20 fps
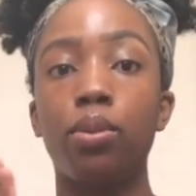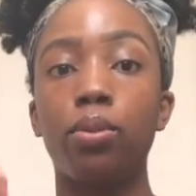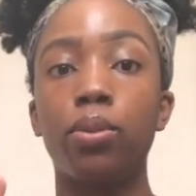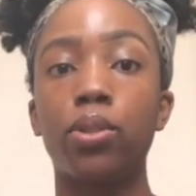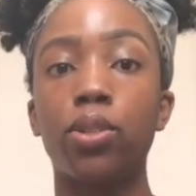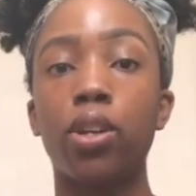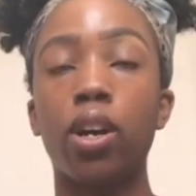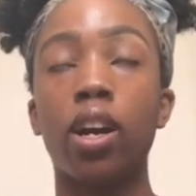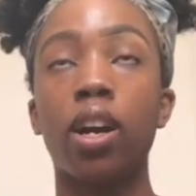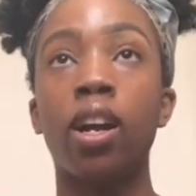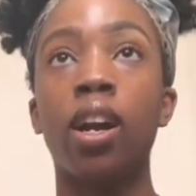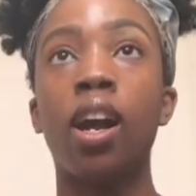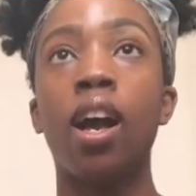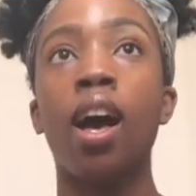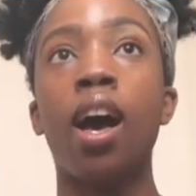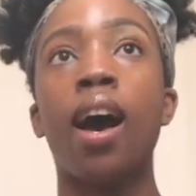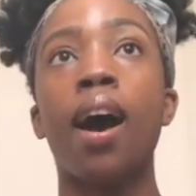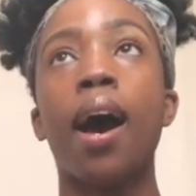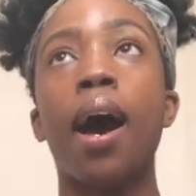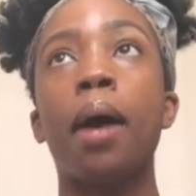do start.
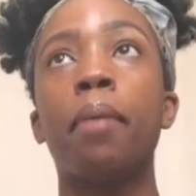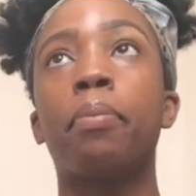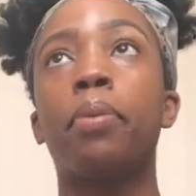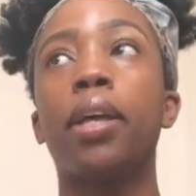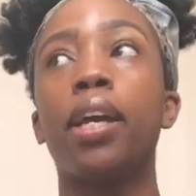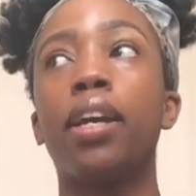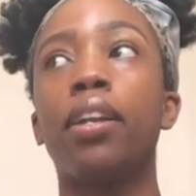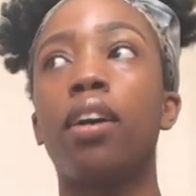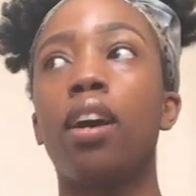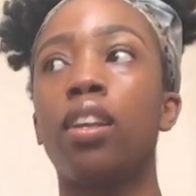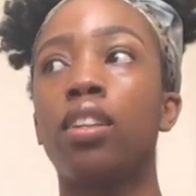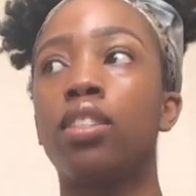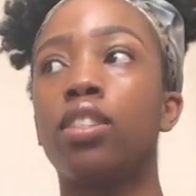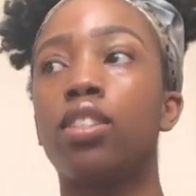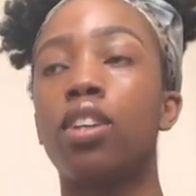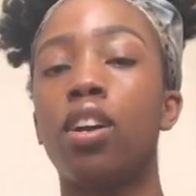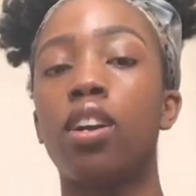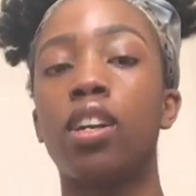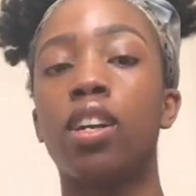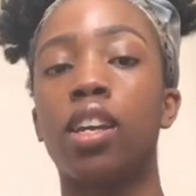I plan on
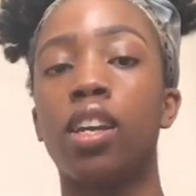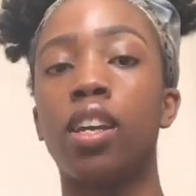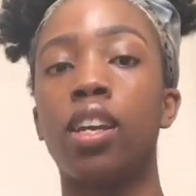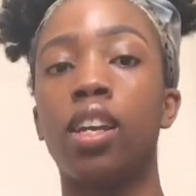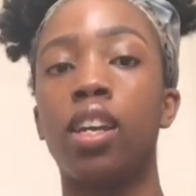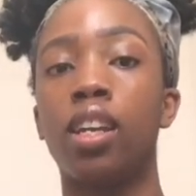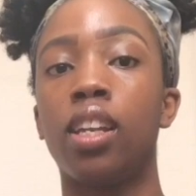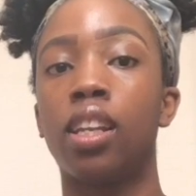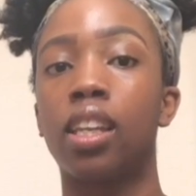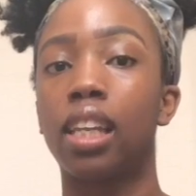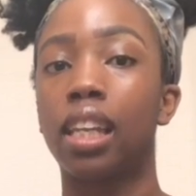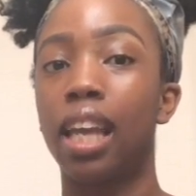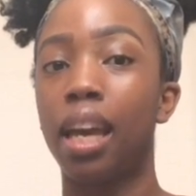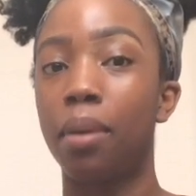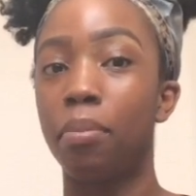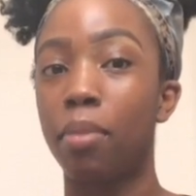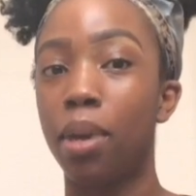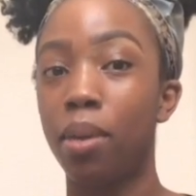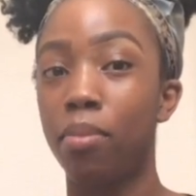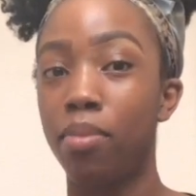starting
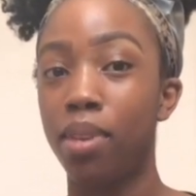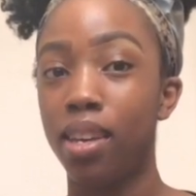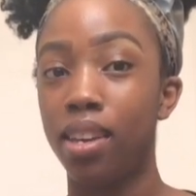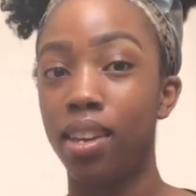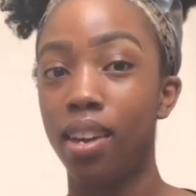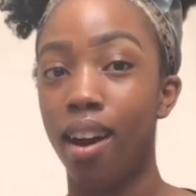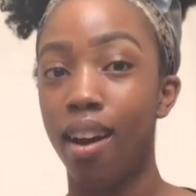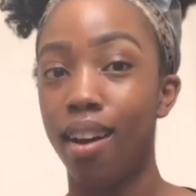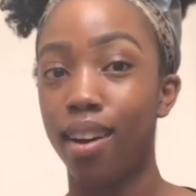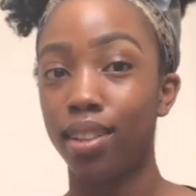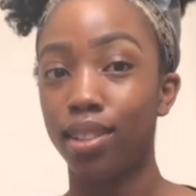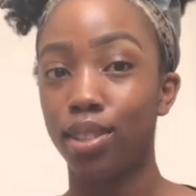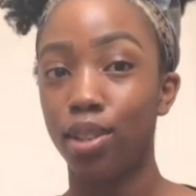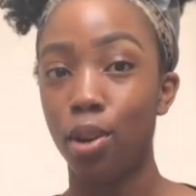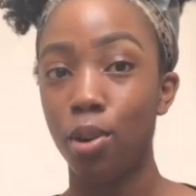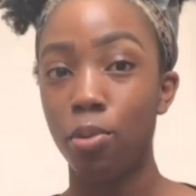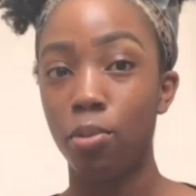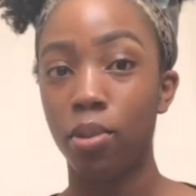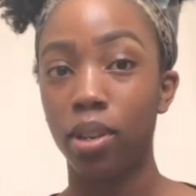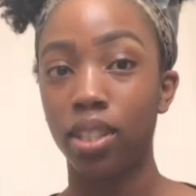like maybe
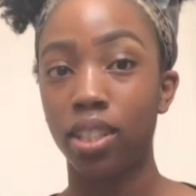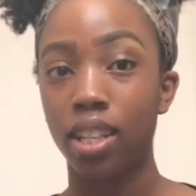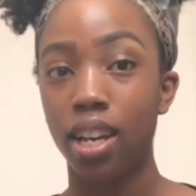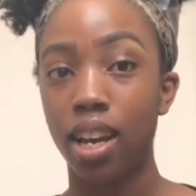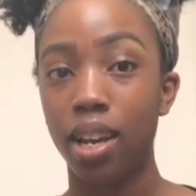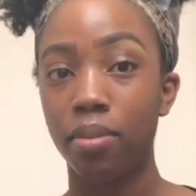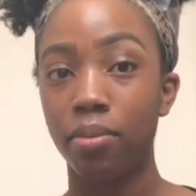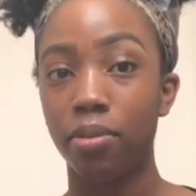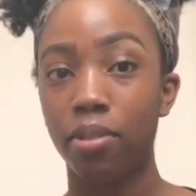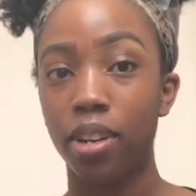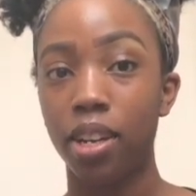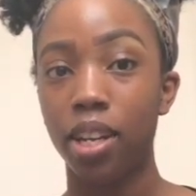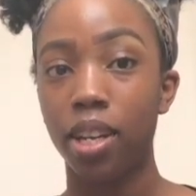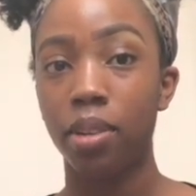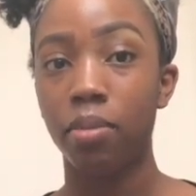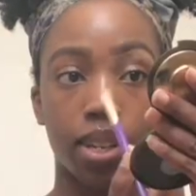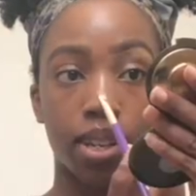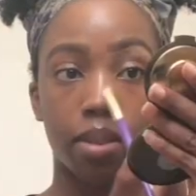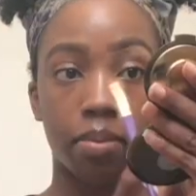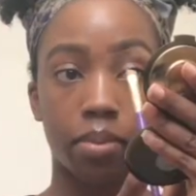October time
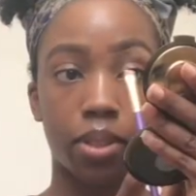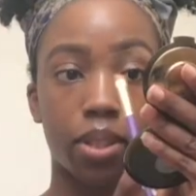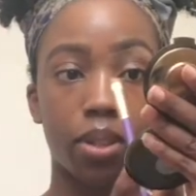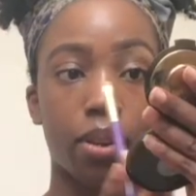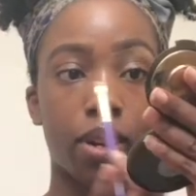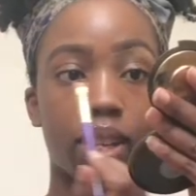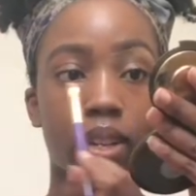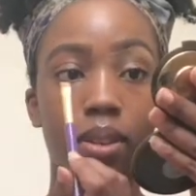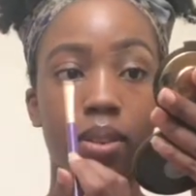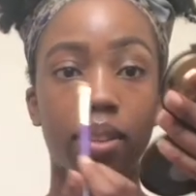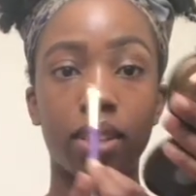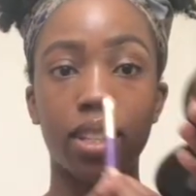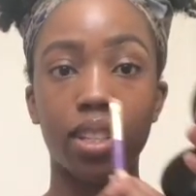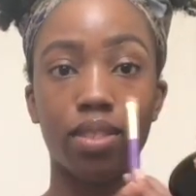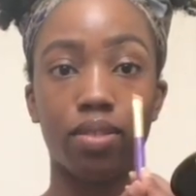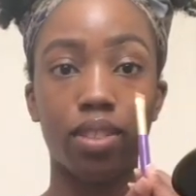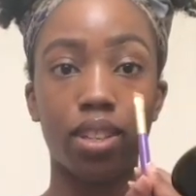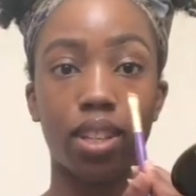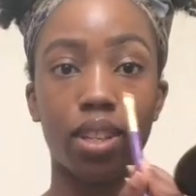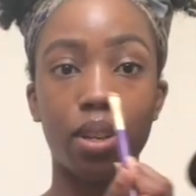frame. So I know
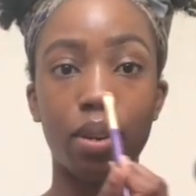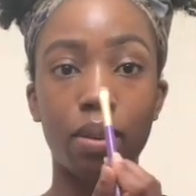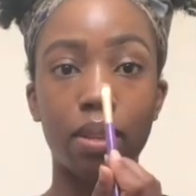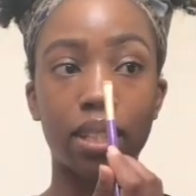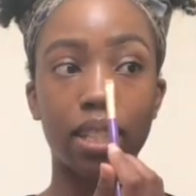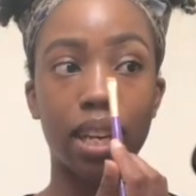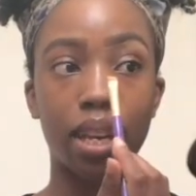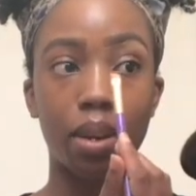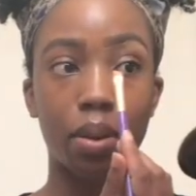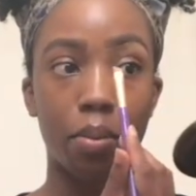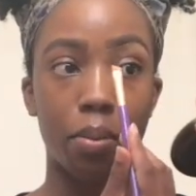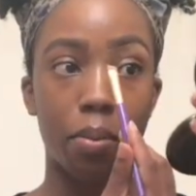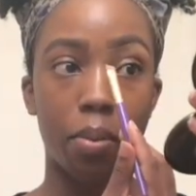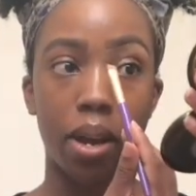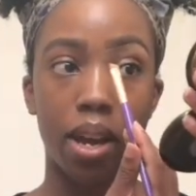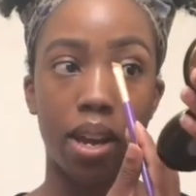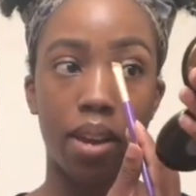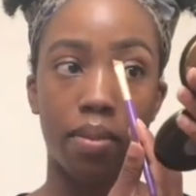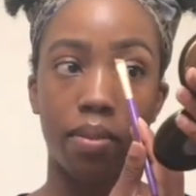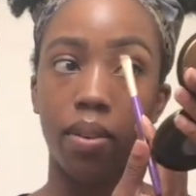this video is like
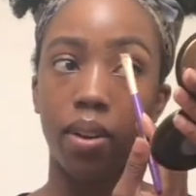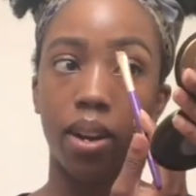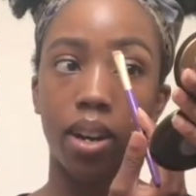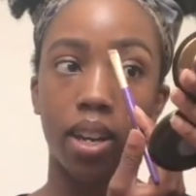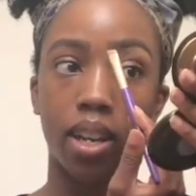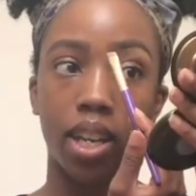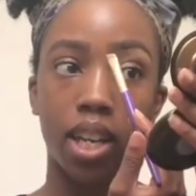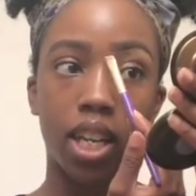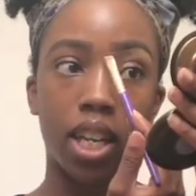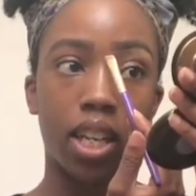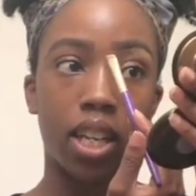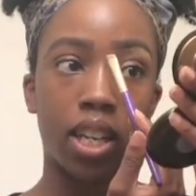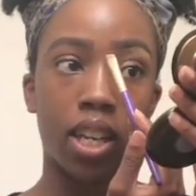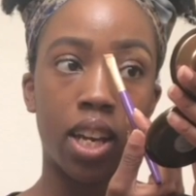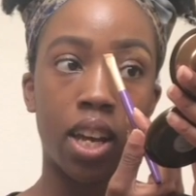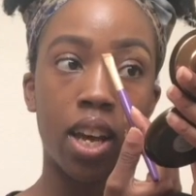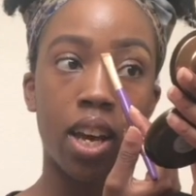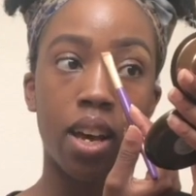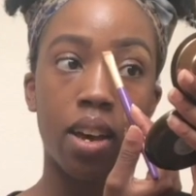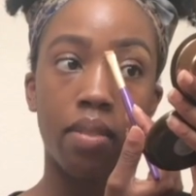way far ahead
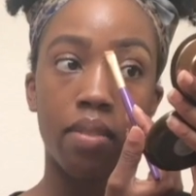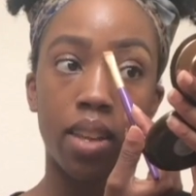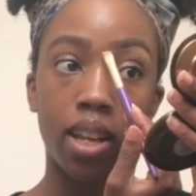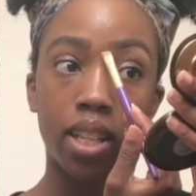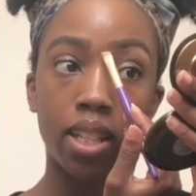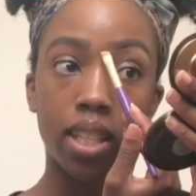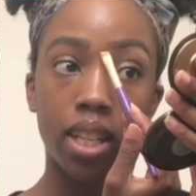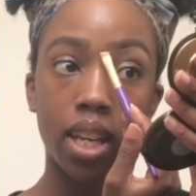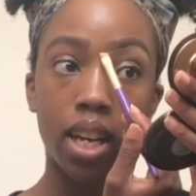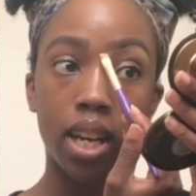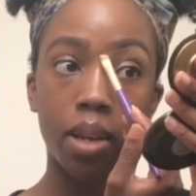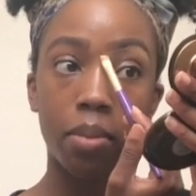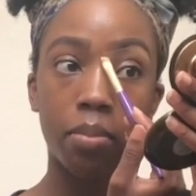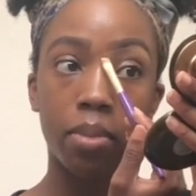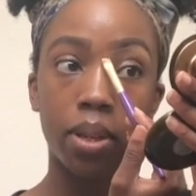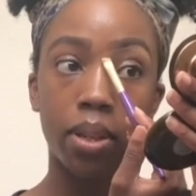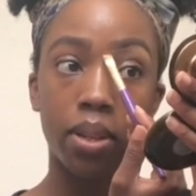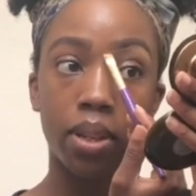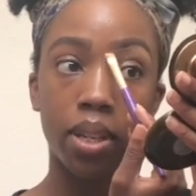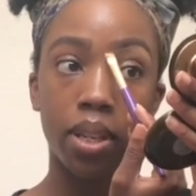of that time
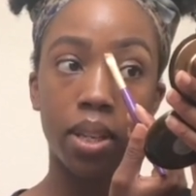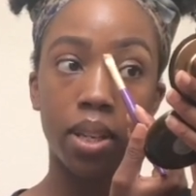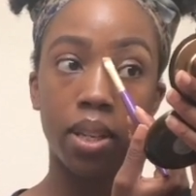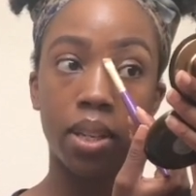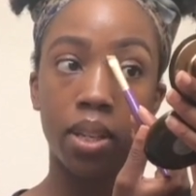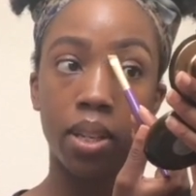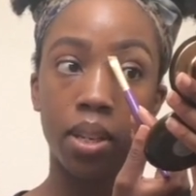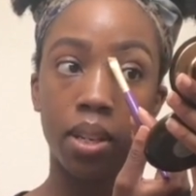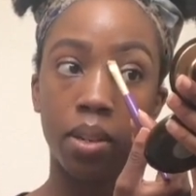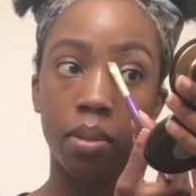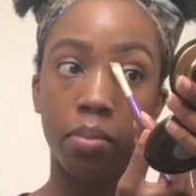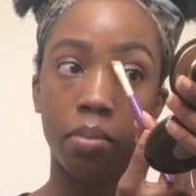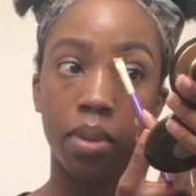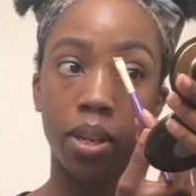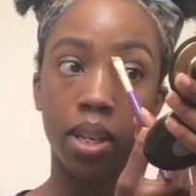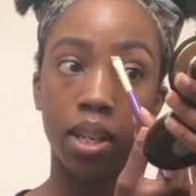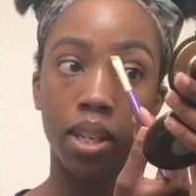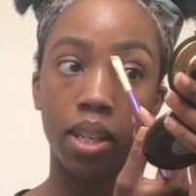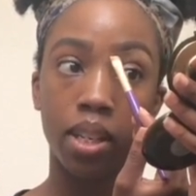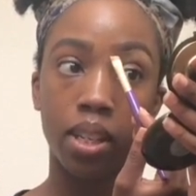period,
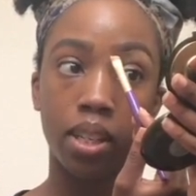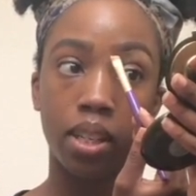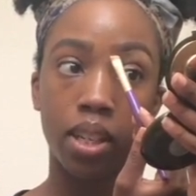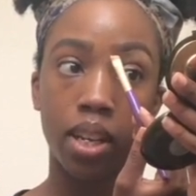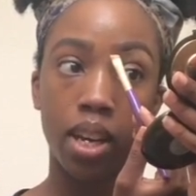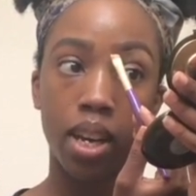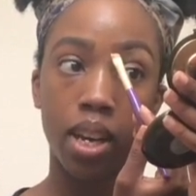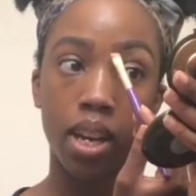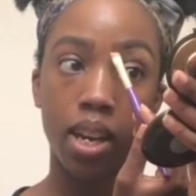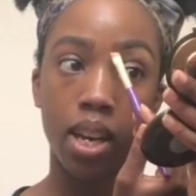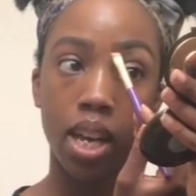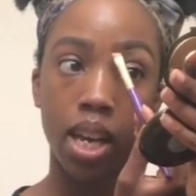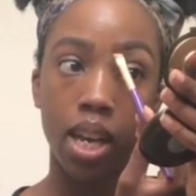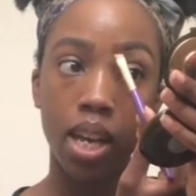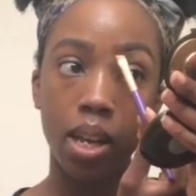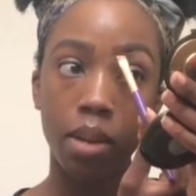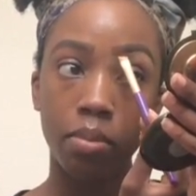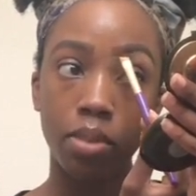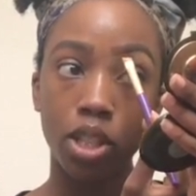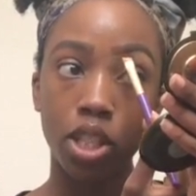but
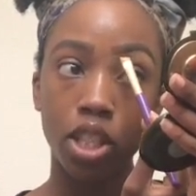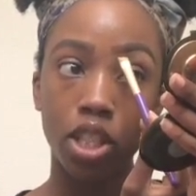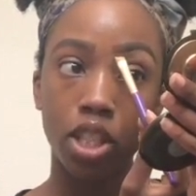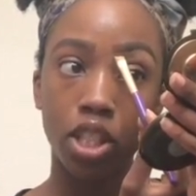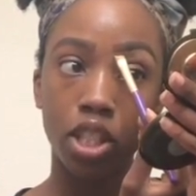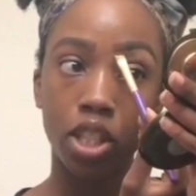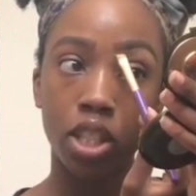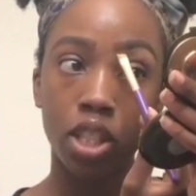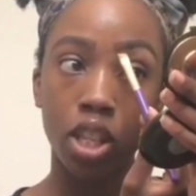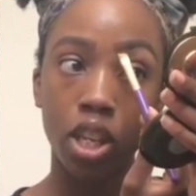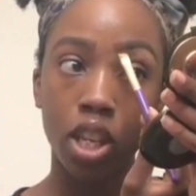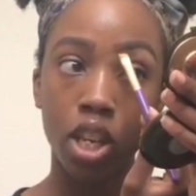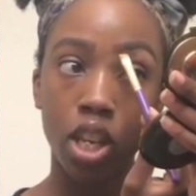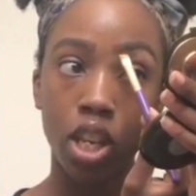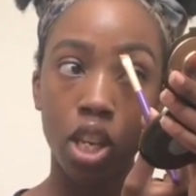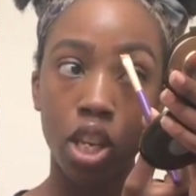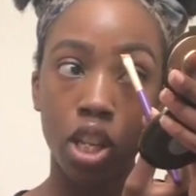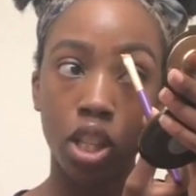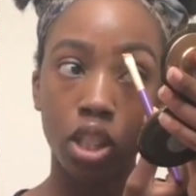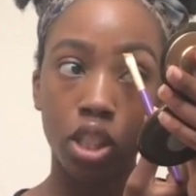I'm just
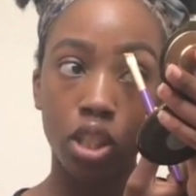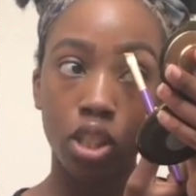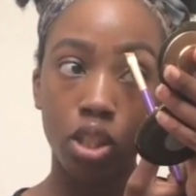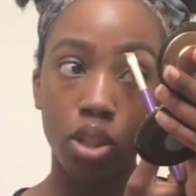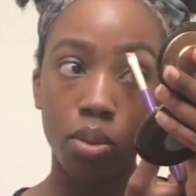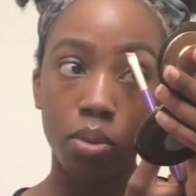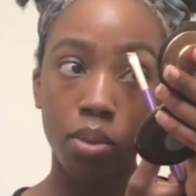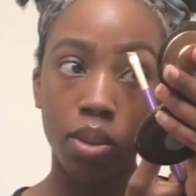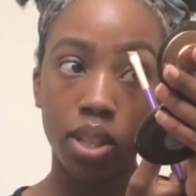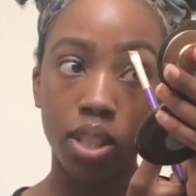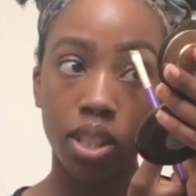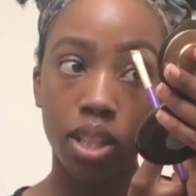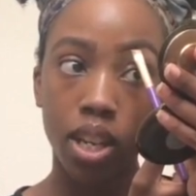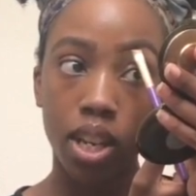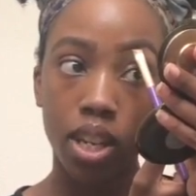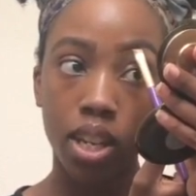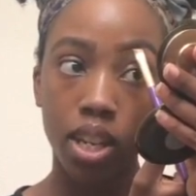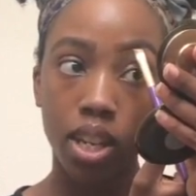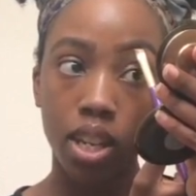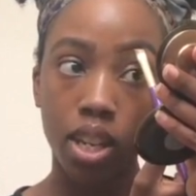too
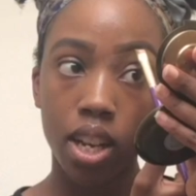excited